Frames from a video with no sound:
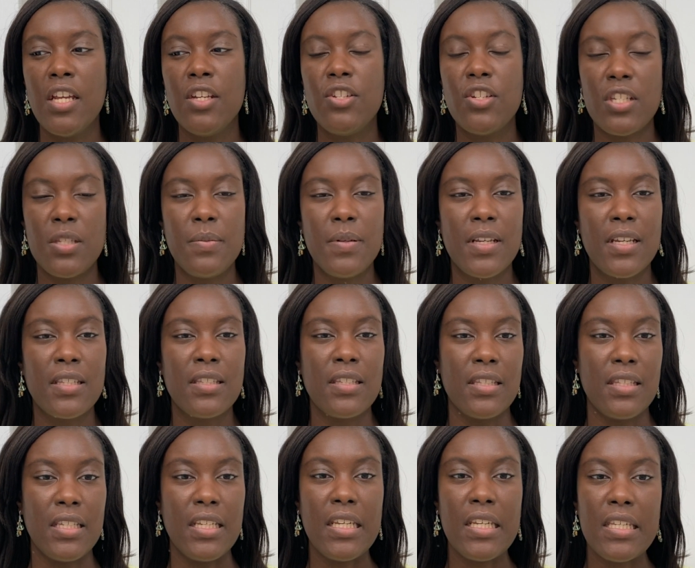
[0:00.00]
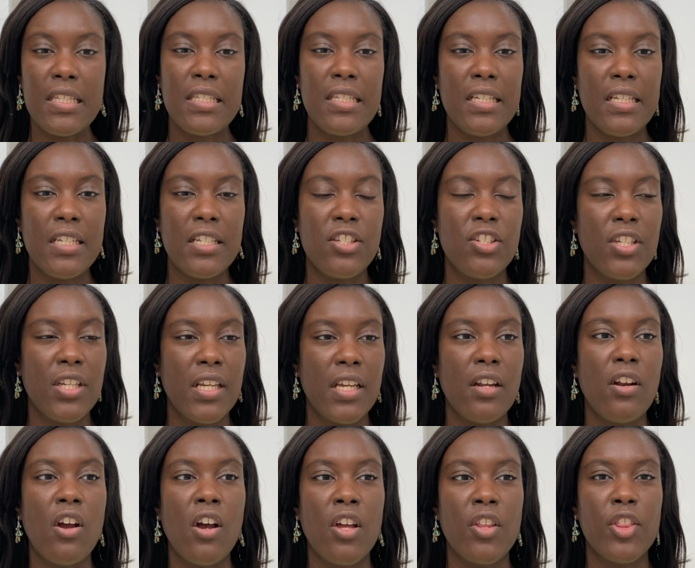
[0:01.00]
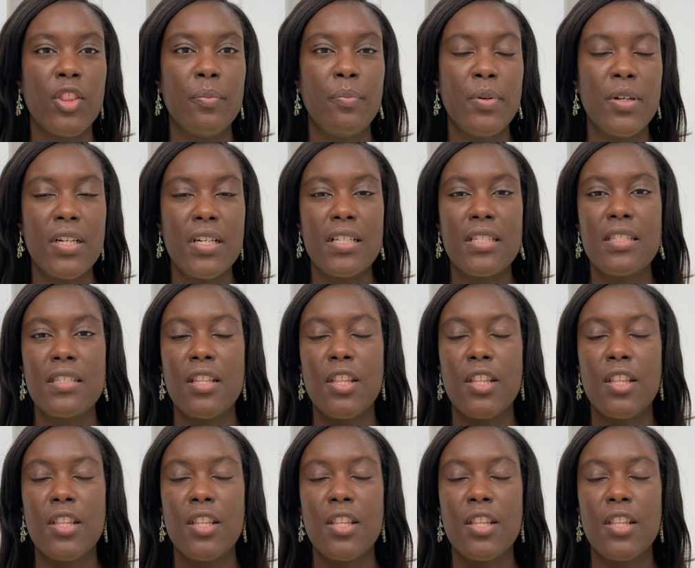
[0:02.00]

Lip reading: just because it's easy to get on the books.